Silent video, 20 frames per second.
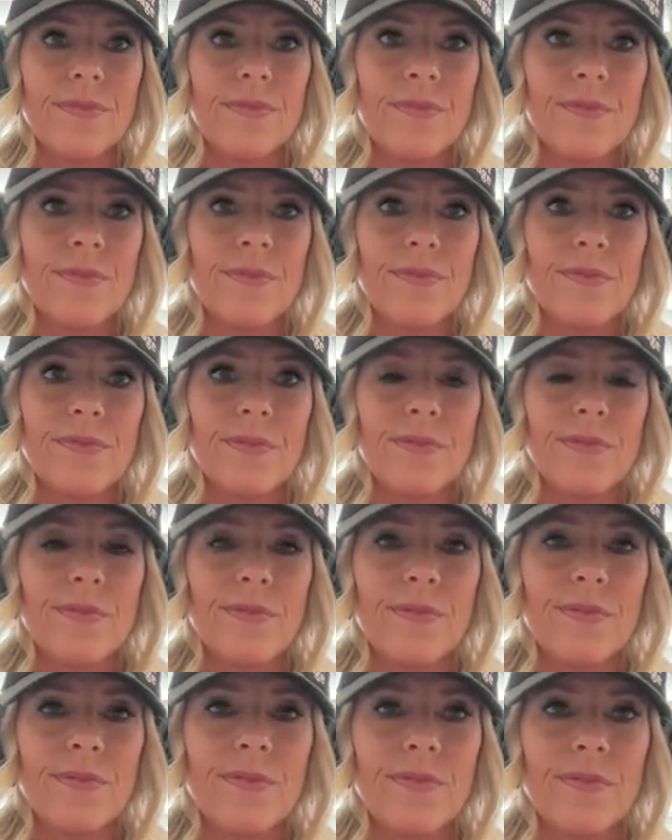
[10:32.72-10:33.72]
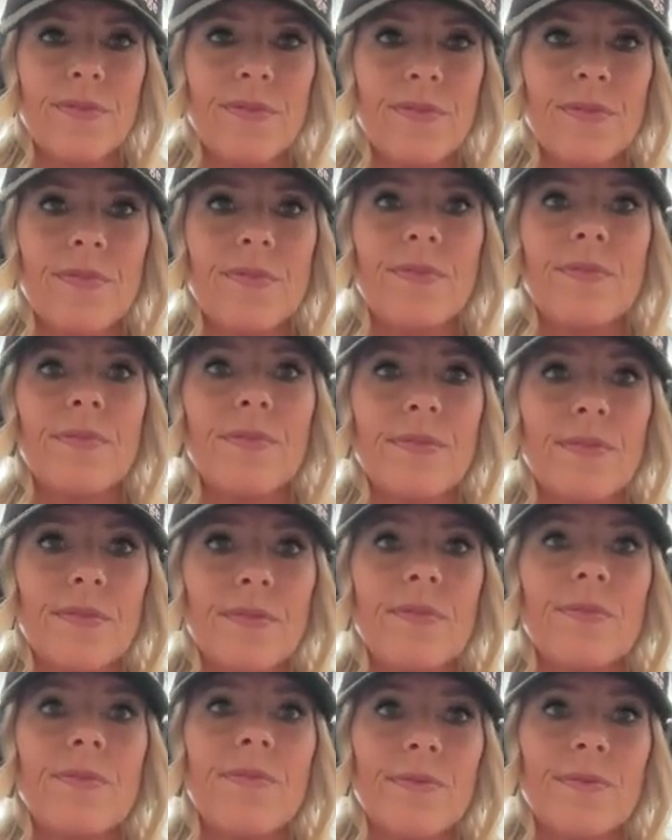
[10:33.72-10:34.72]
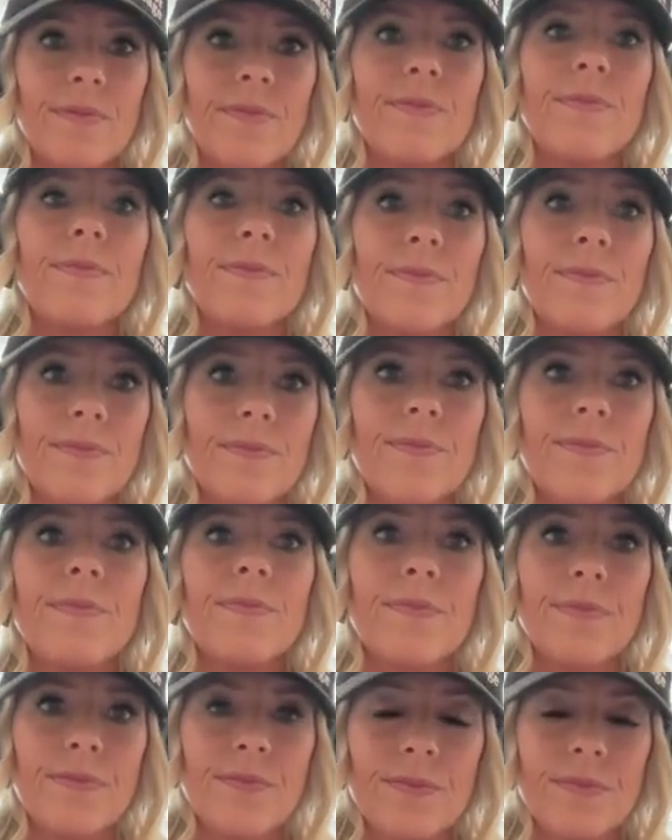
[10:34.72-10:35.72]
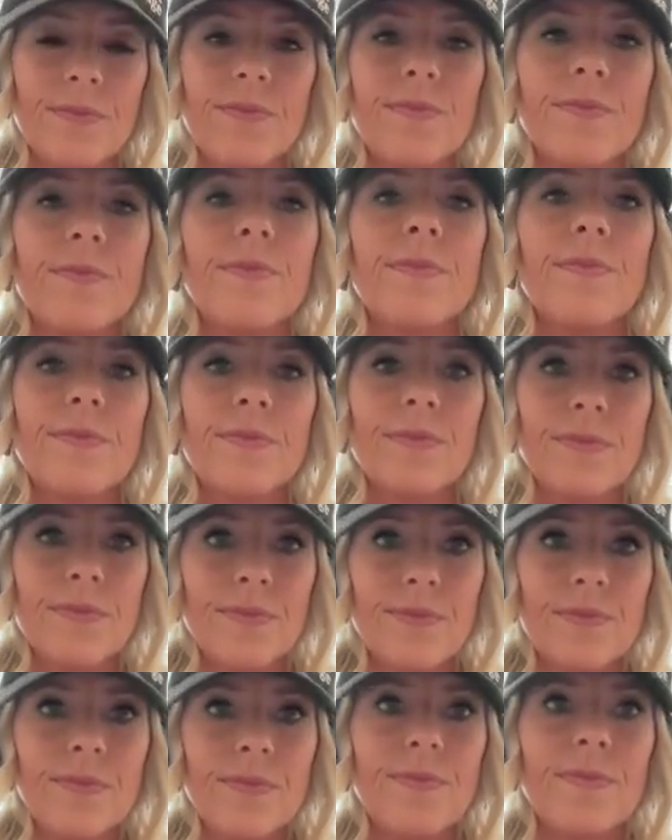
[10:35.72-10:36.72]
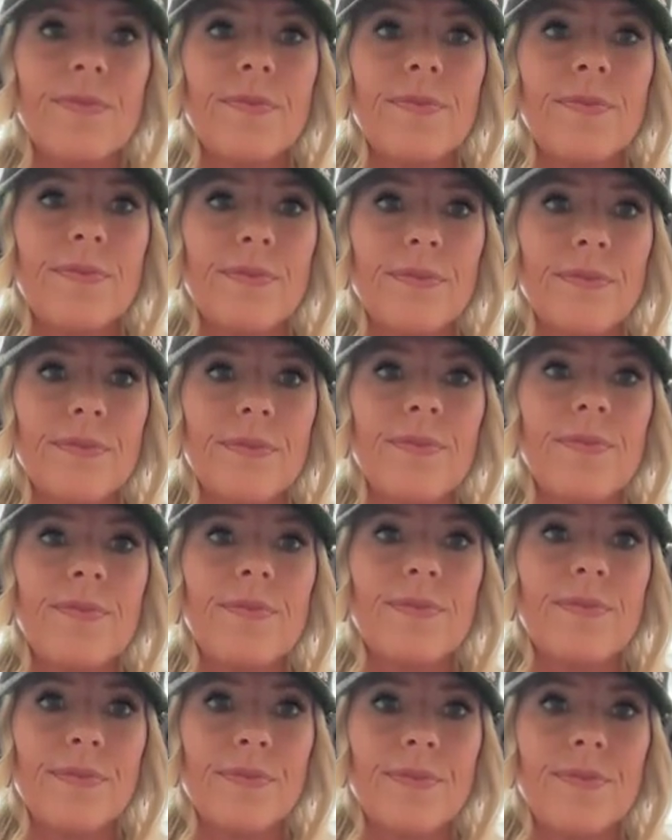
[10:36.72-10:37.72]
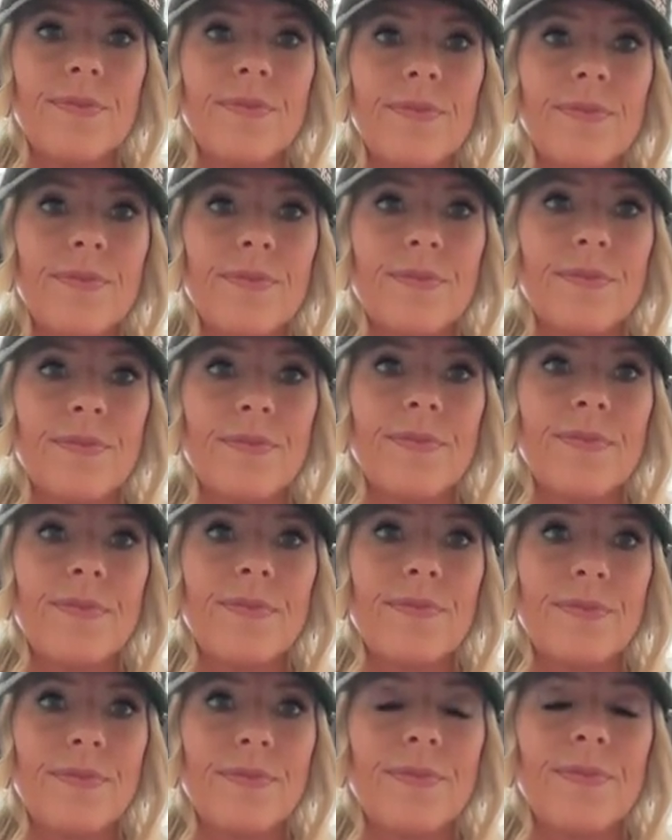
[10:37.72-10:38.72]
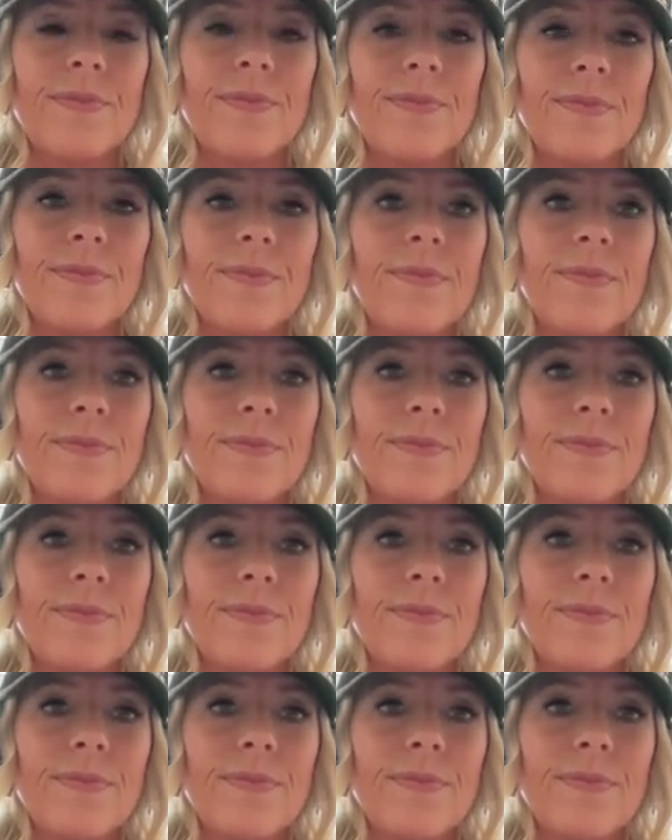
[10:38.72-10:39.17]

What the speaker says: (silent)